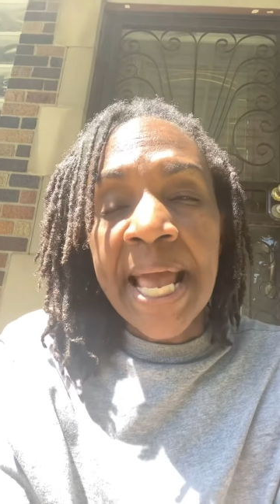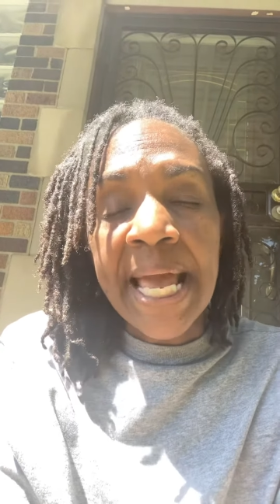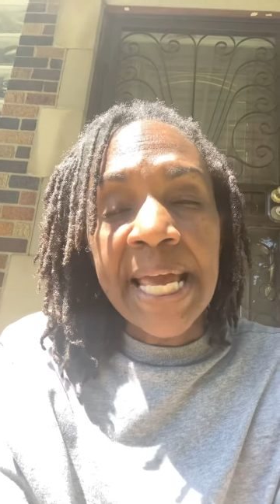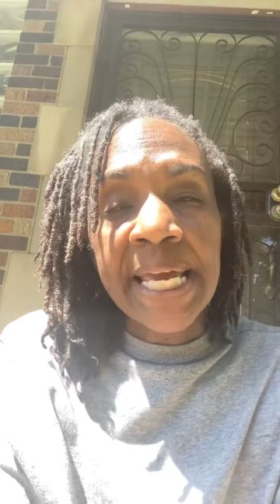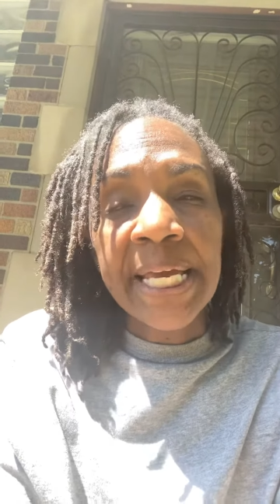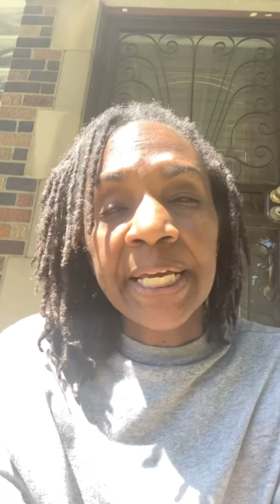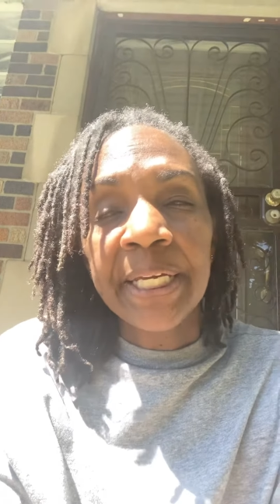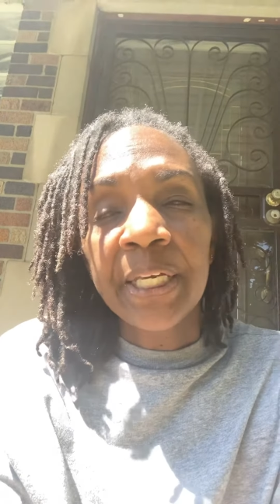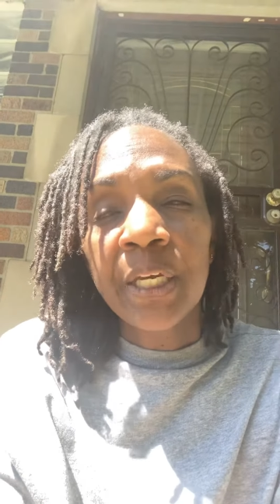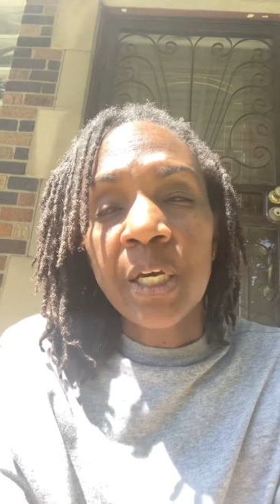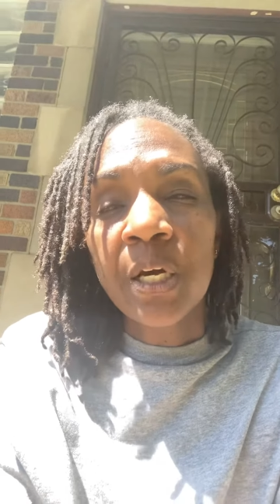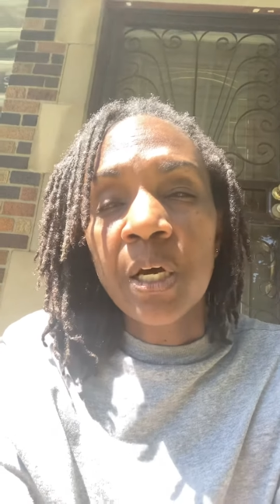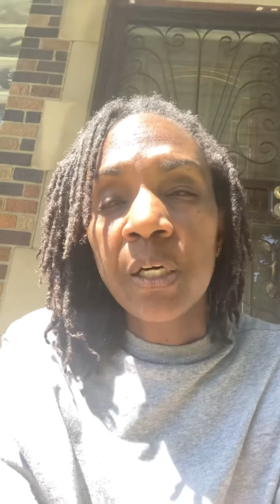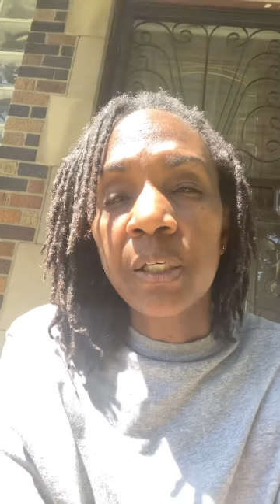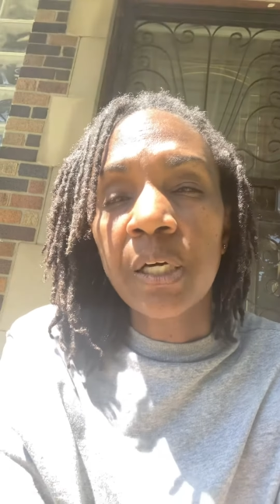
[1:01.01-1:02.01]
And
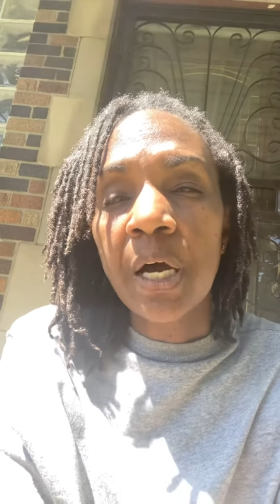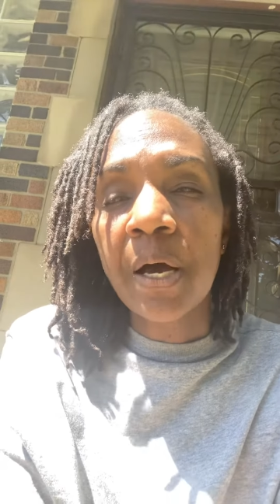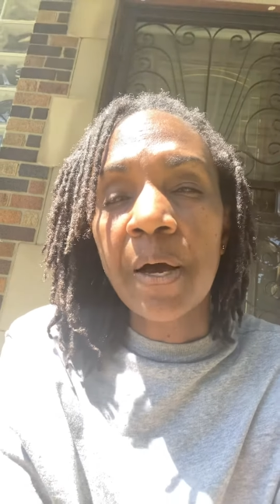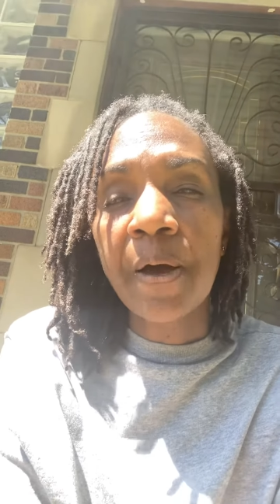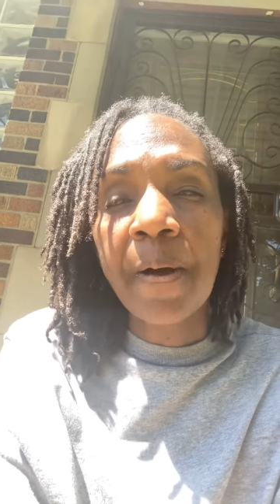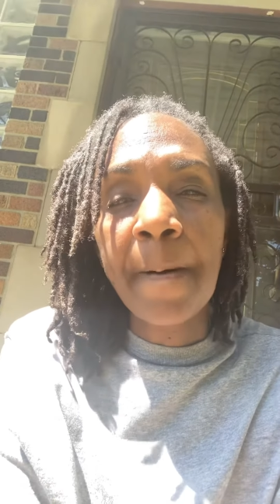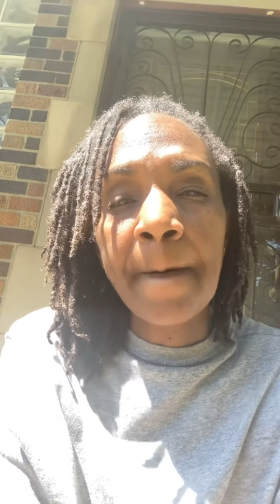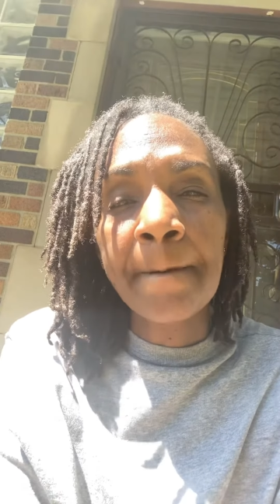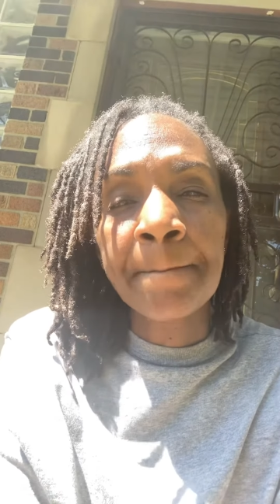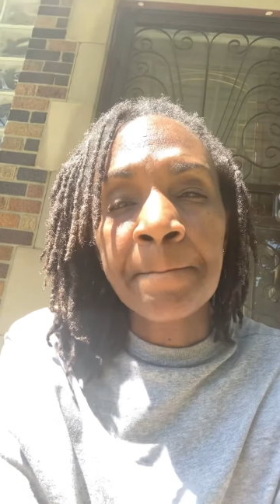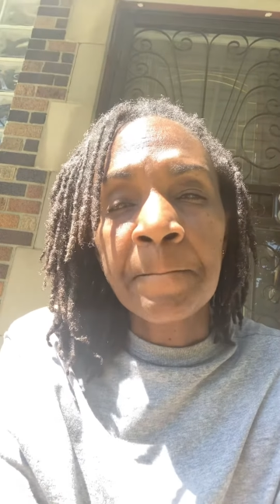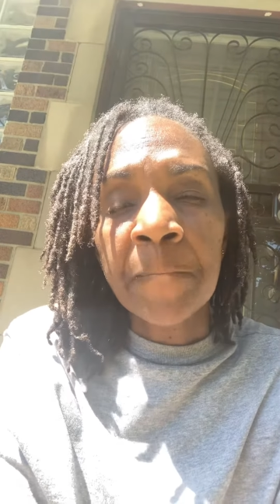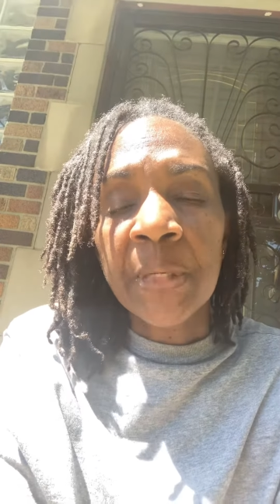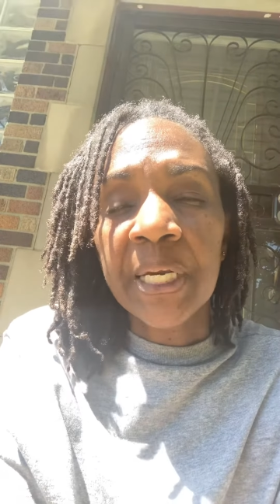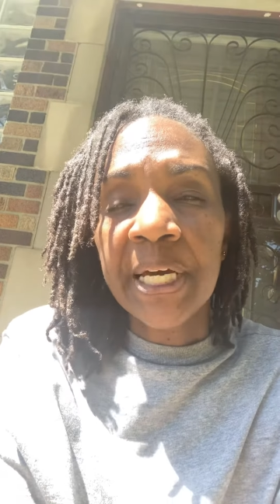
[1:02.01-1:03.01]
um,
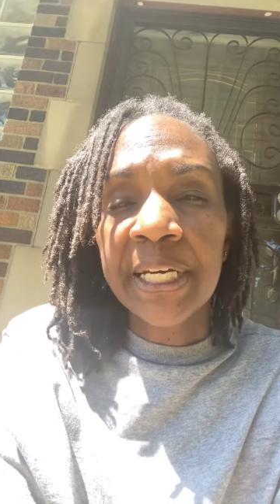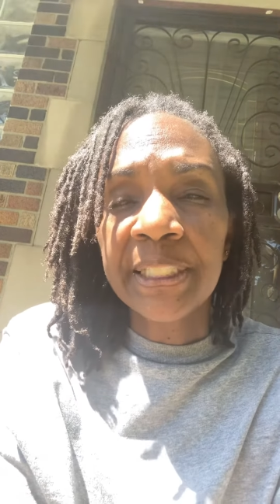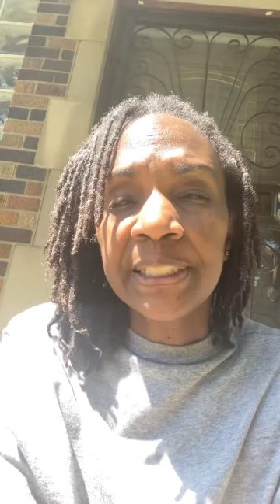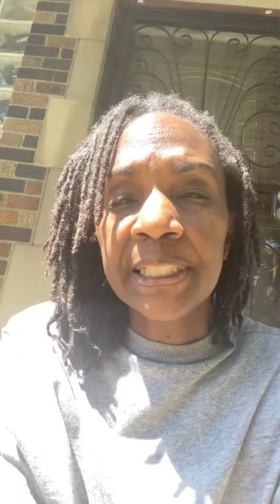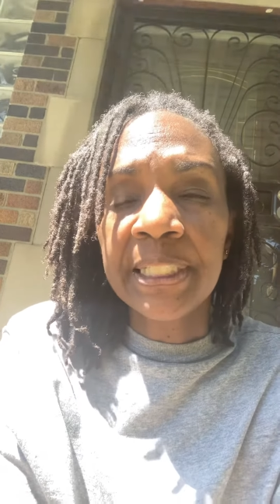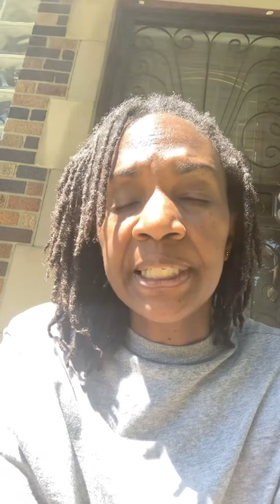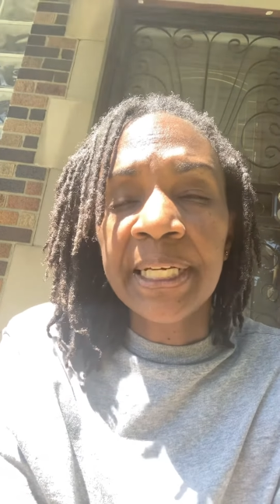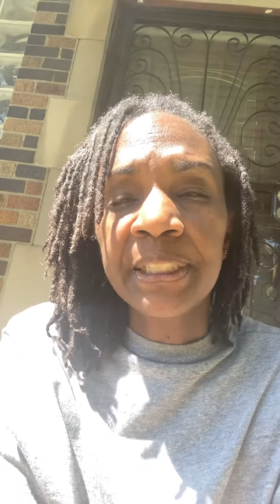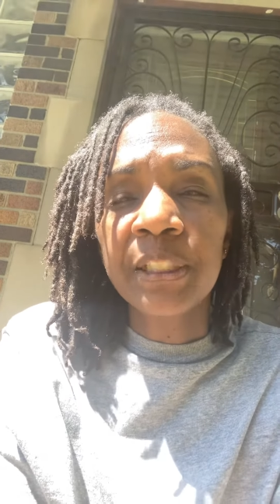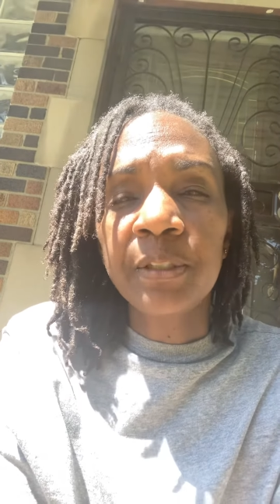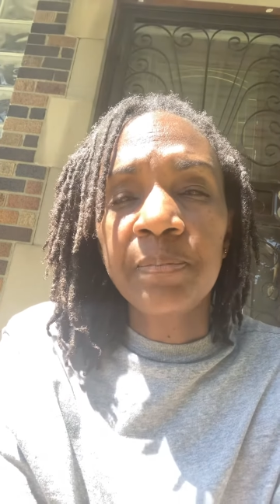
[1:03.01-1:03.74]
God has connected